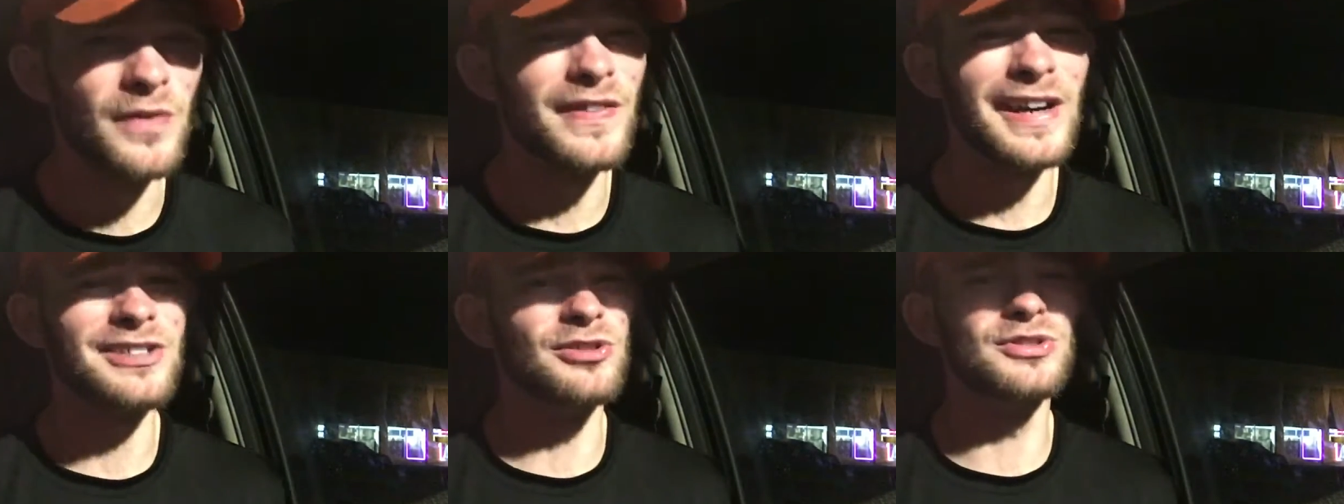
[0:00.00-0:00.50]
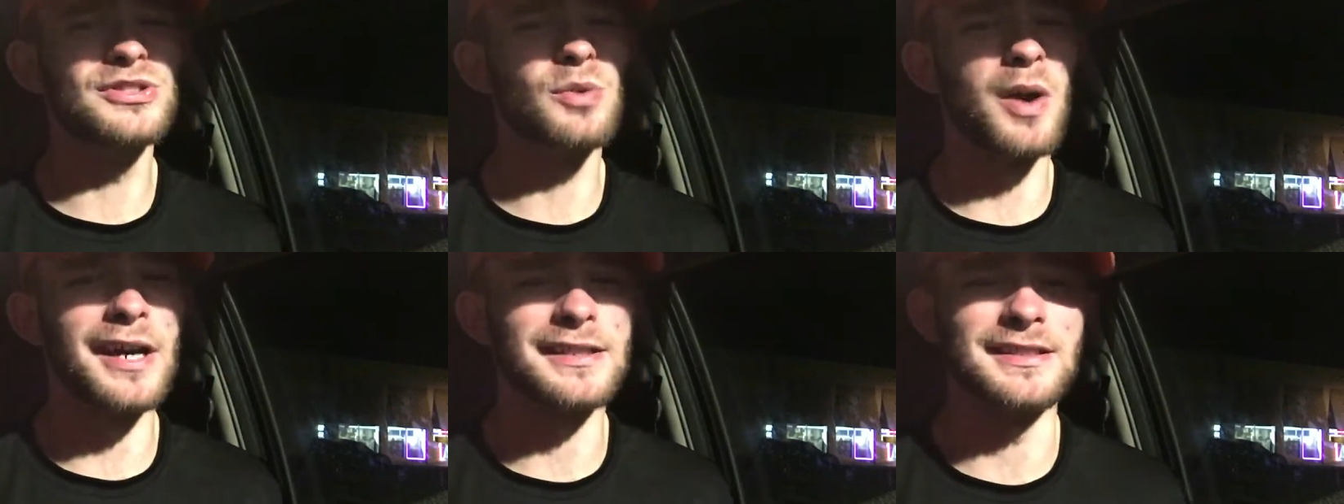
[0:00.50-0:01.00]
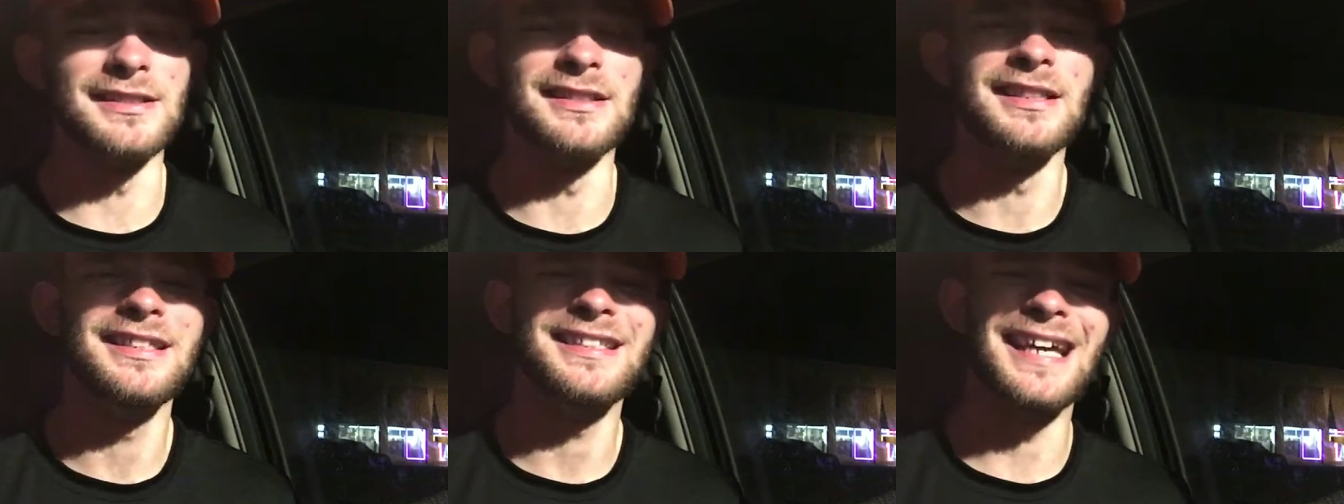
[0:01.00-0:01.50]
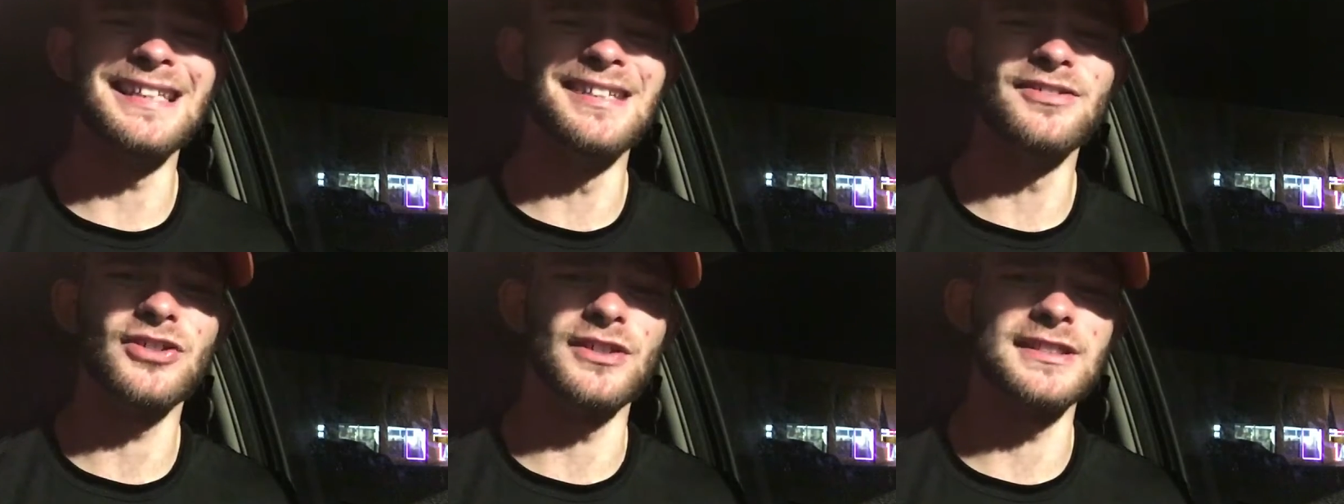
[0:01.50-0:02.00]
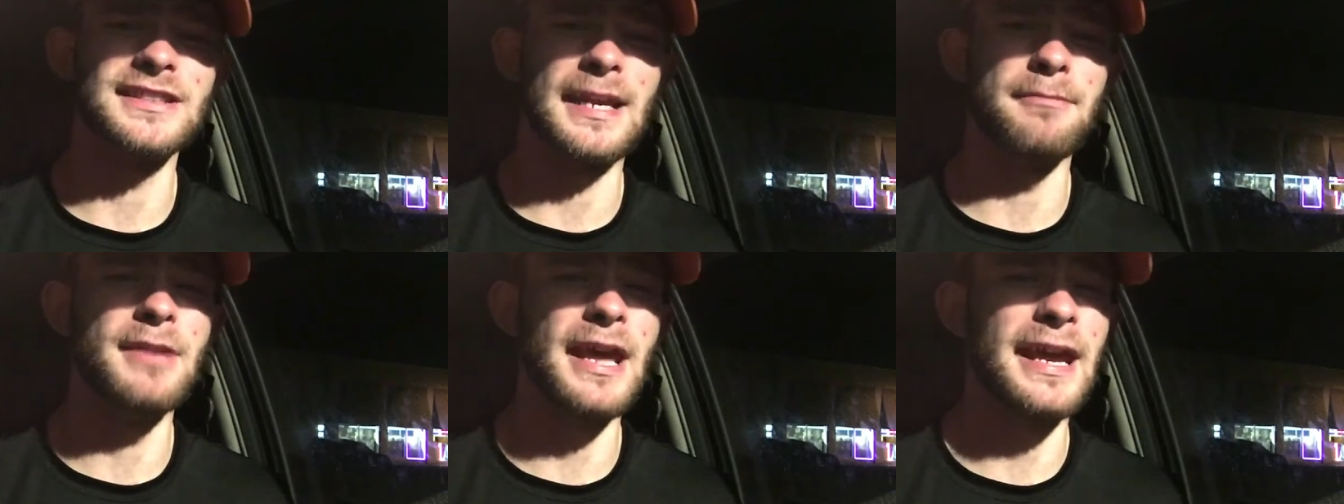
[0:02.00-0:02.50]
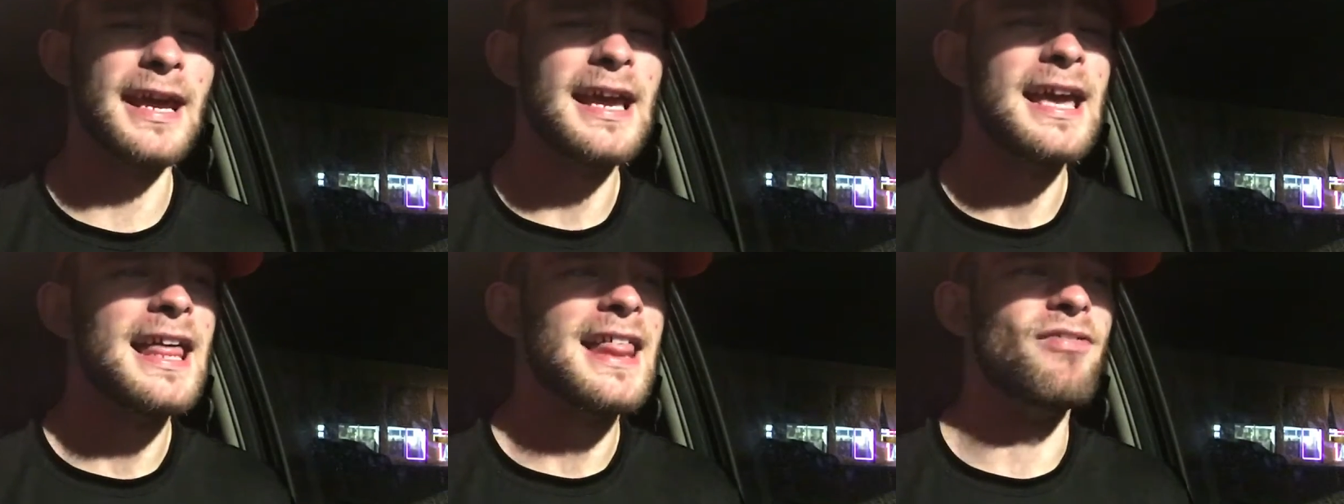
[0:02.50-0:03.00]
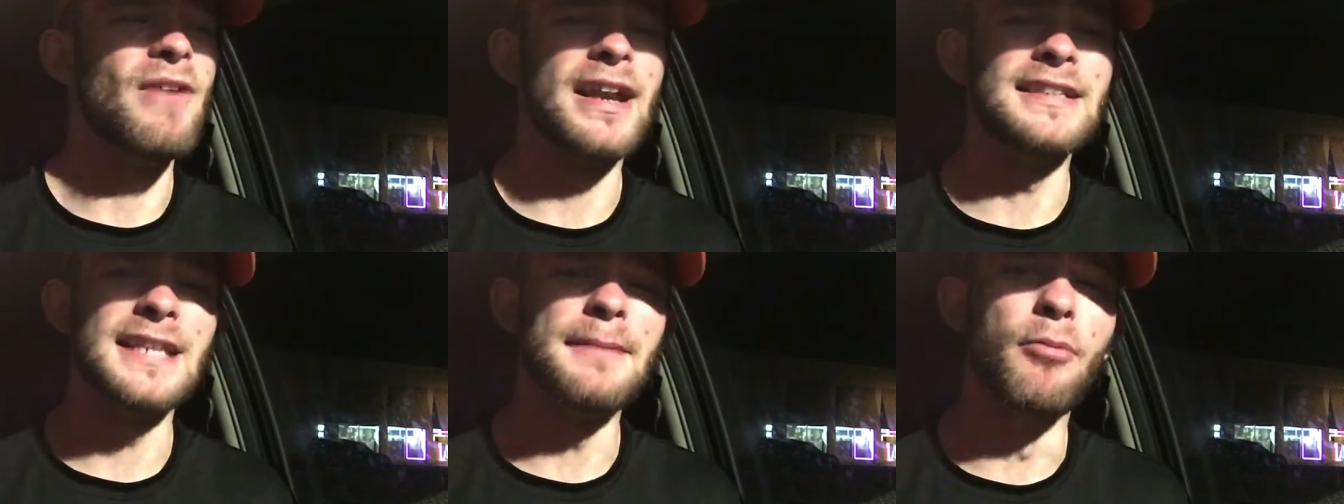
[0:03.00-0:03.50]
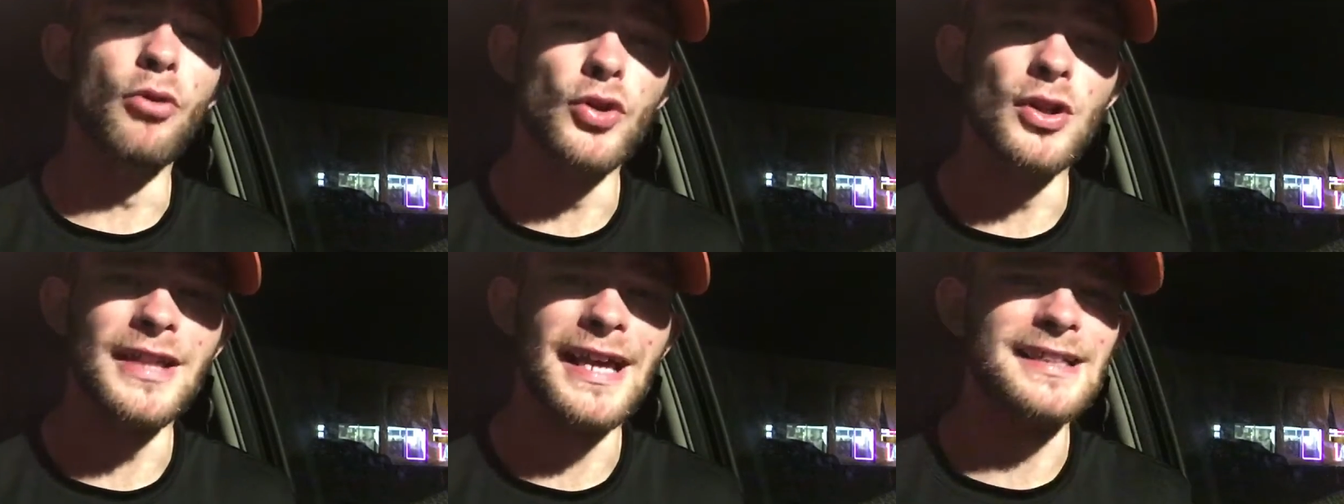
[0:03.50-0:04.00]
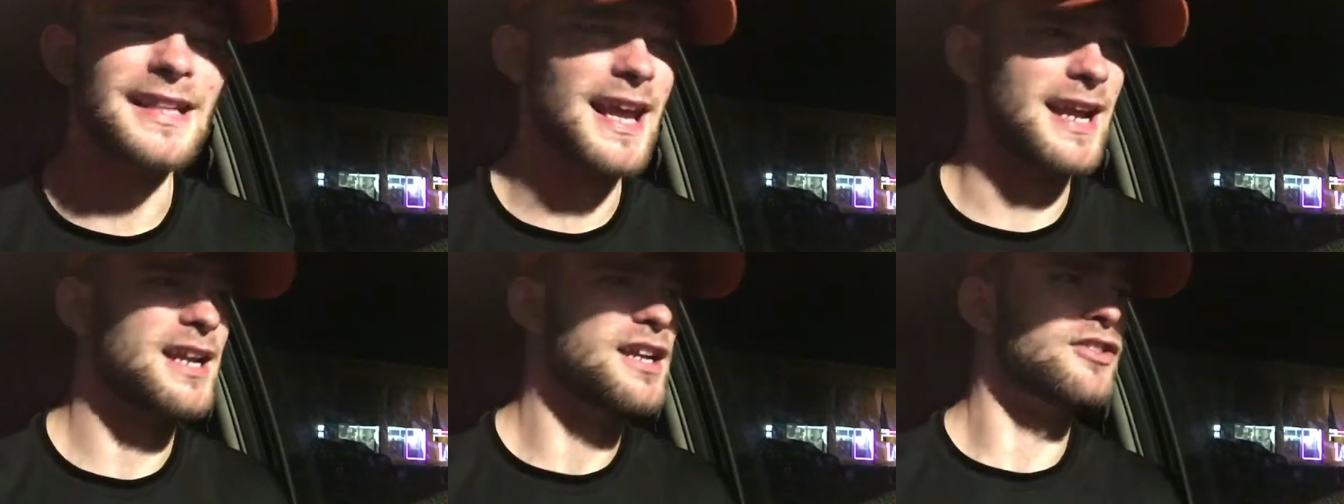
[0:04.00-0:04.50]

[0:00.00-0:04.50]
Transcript: If I do squats and deadlifts on the same day, that is a brutal leg day.